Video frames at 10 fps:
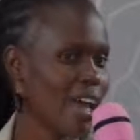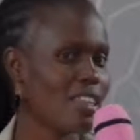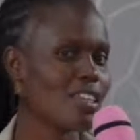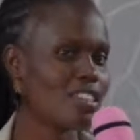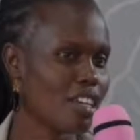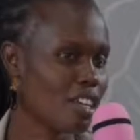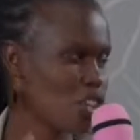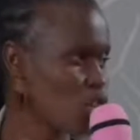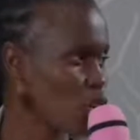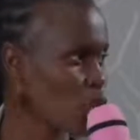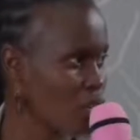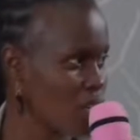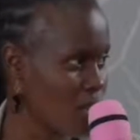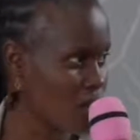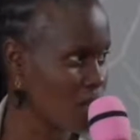and the generation
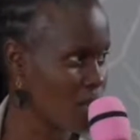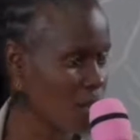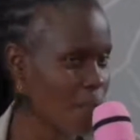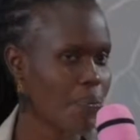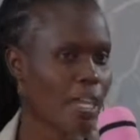continues.